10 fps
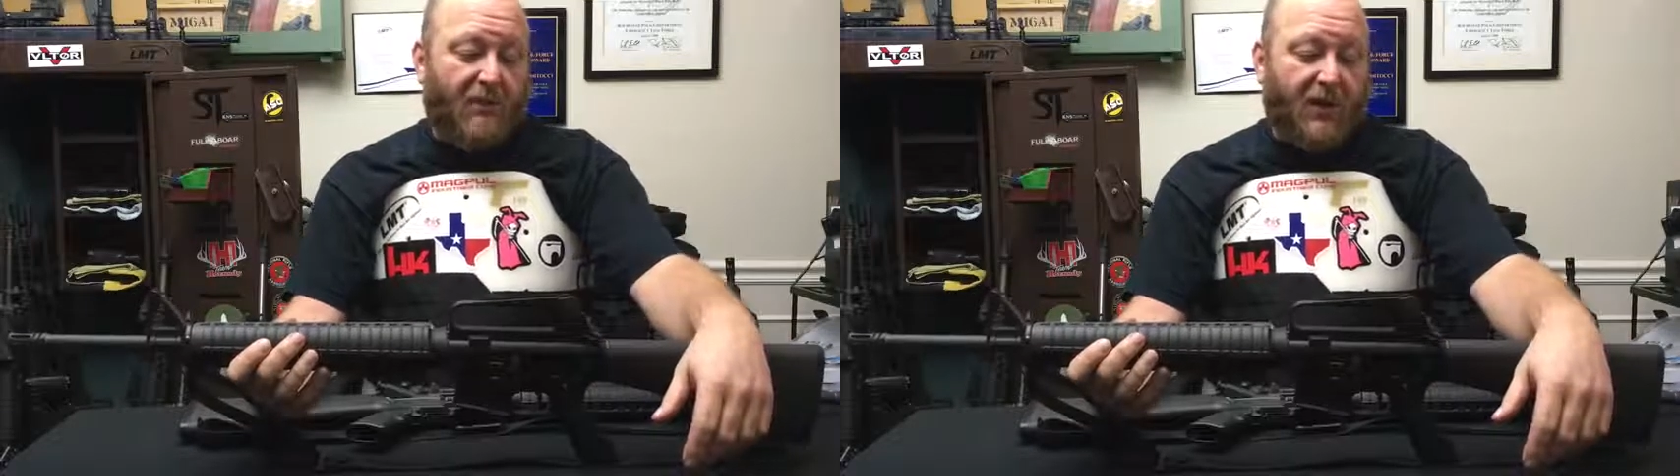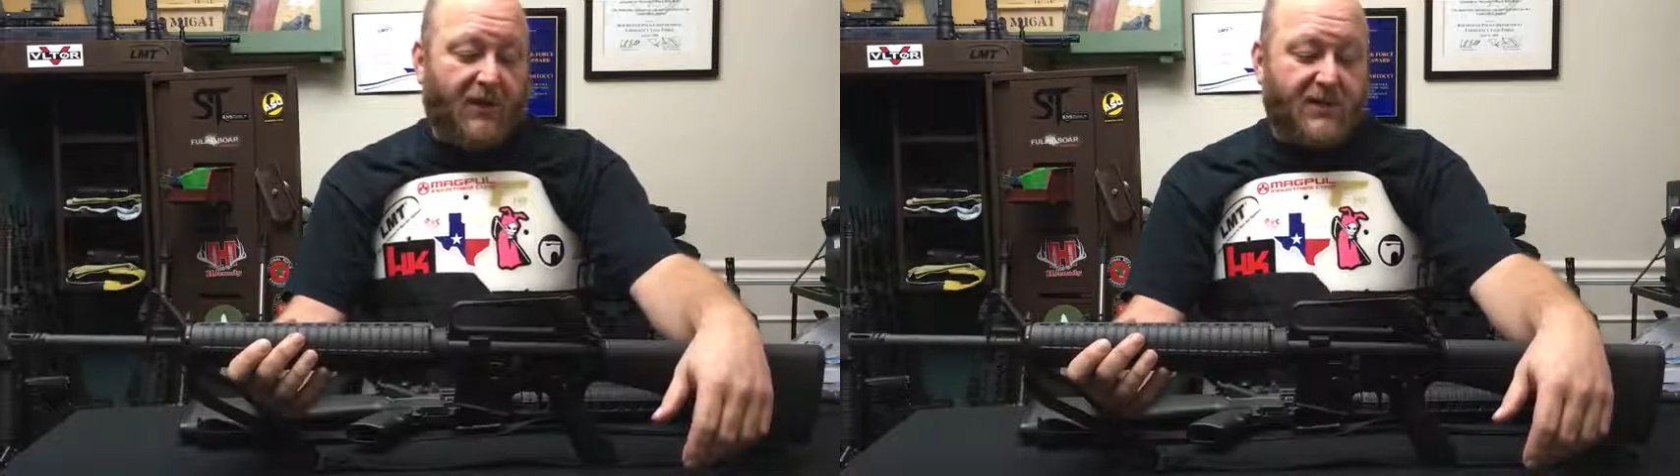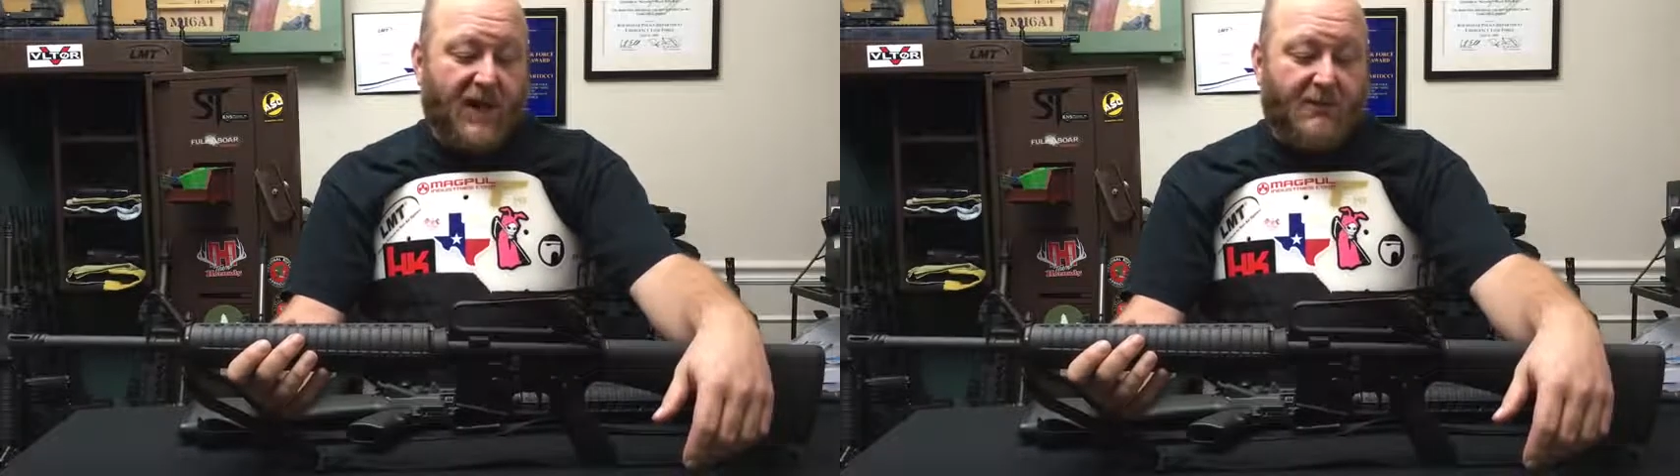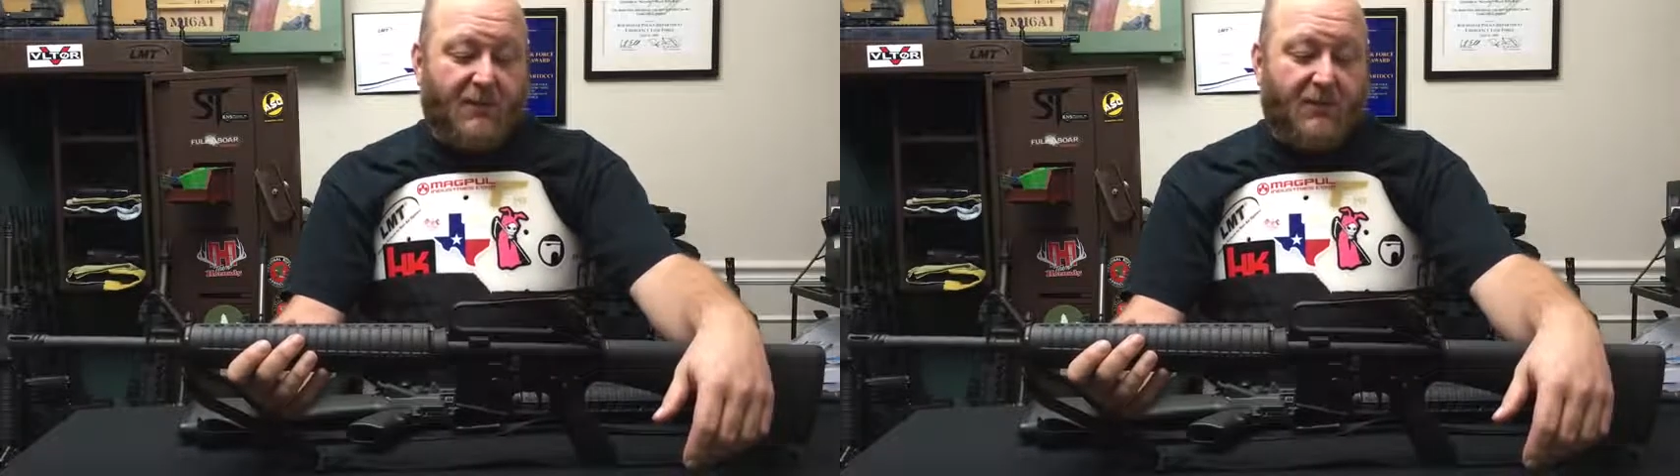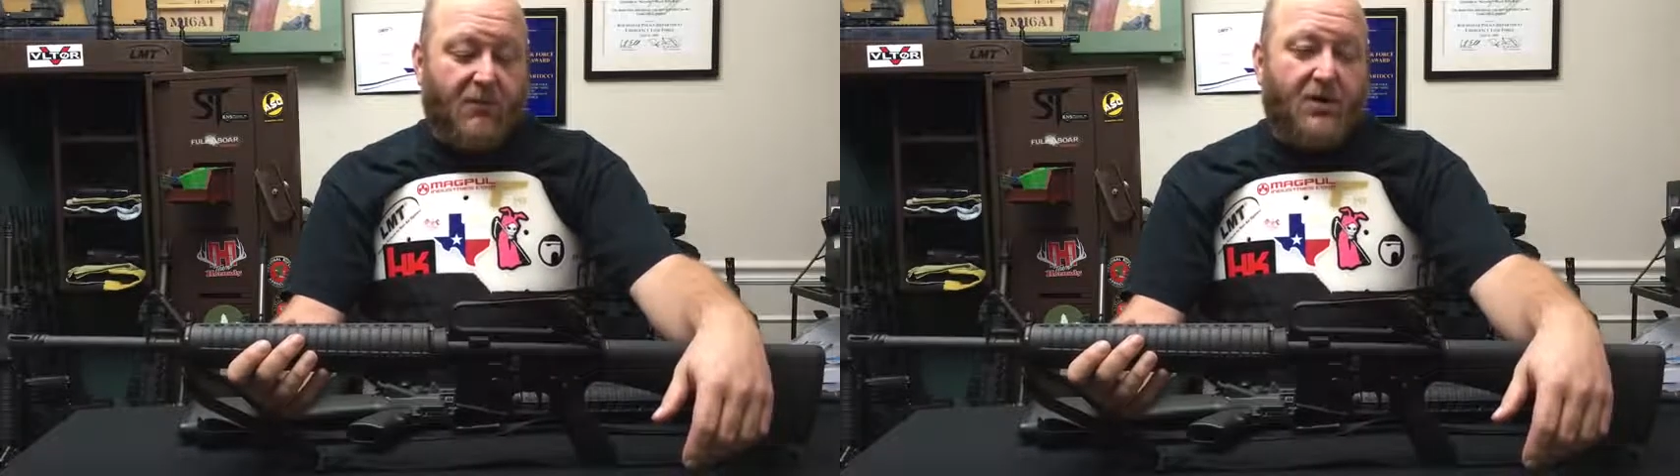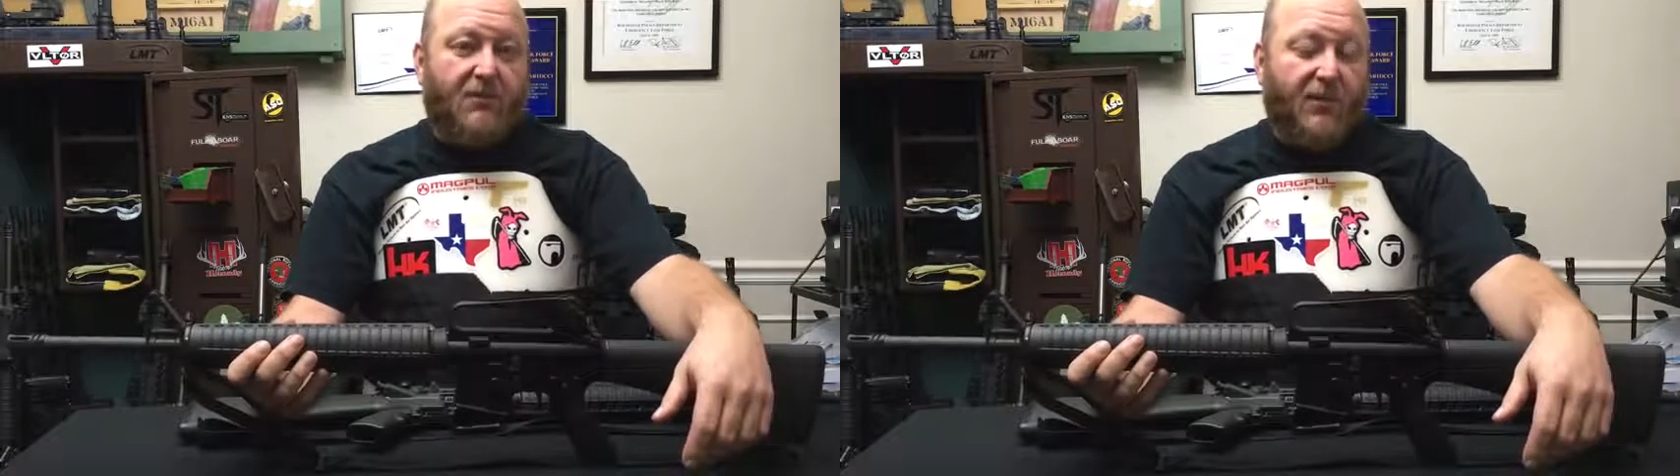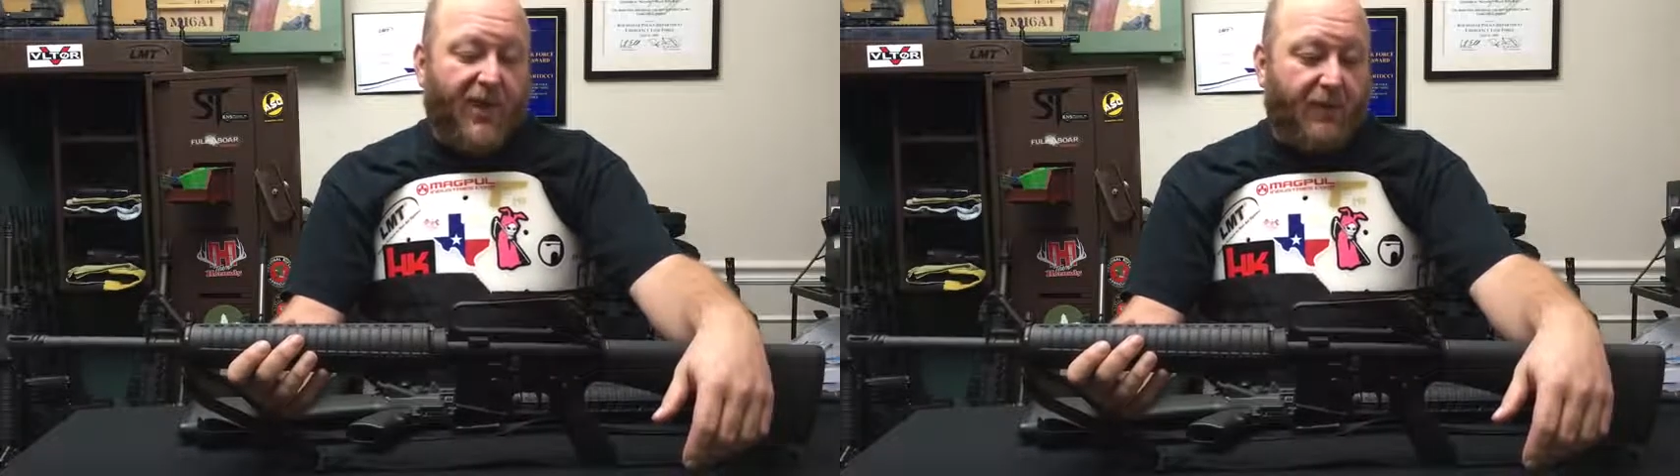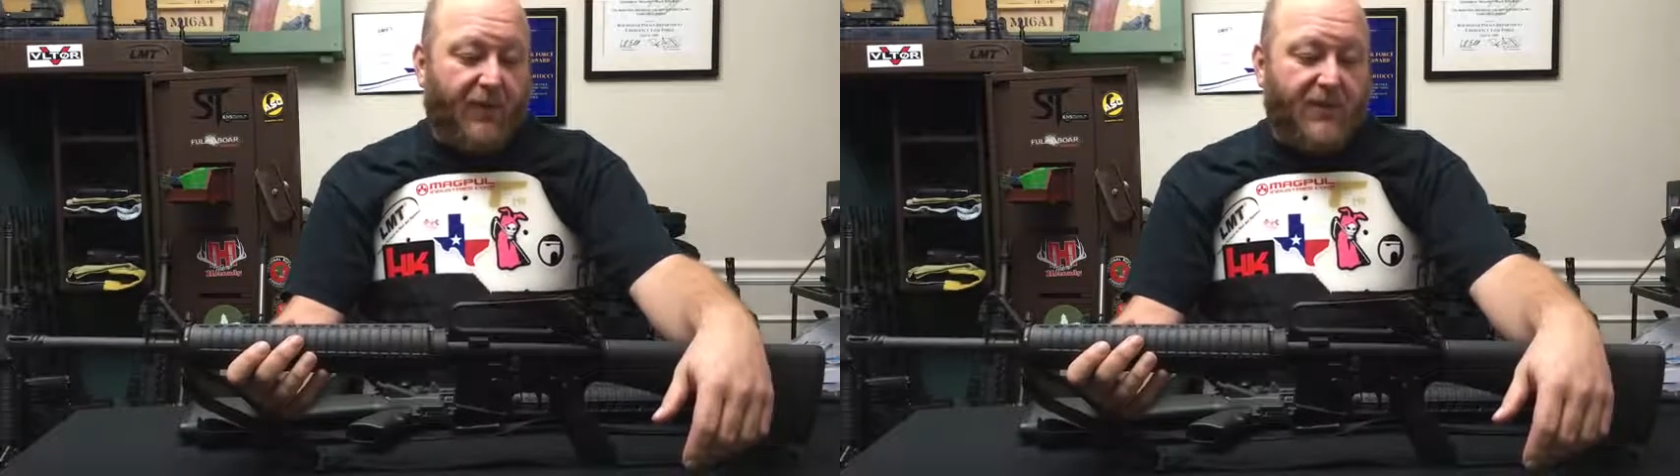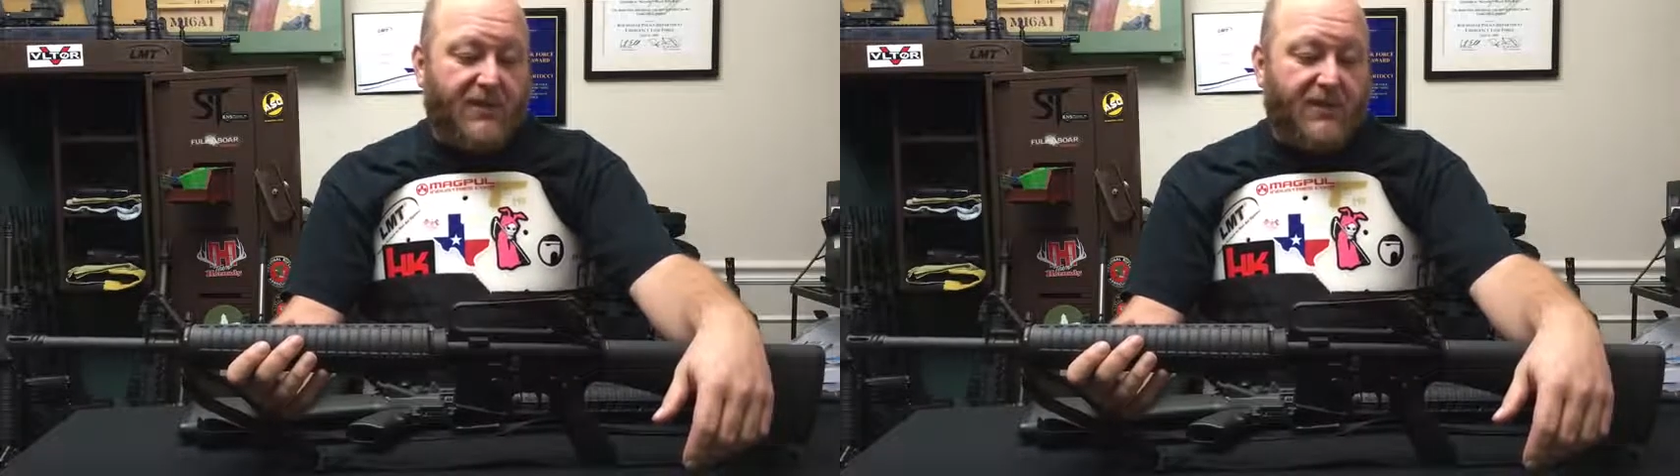because a lot of people will complain when they